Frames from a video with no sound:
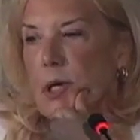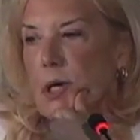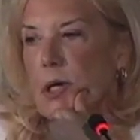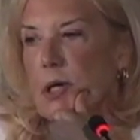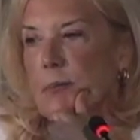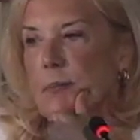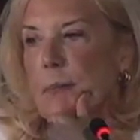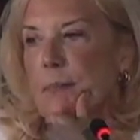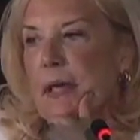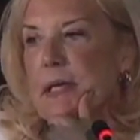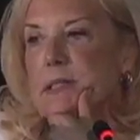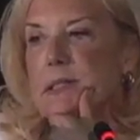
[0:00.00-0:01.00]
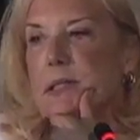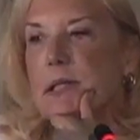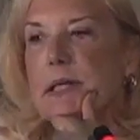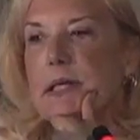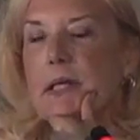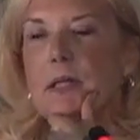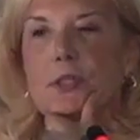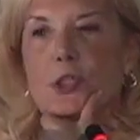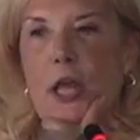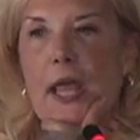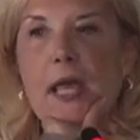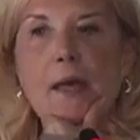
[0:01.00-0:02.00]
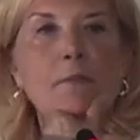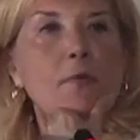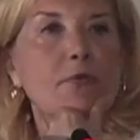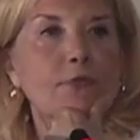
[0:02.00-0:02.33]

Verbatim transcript: Um, basically, sham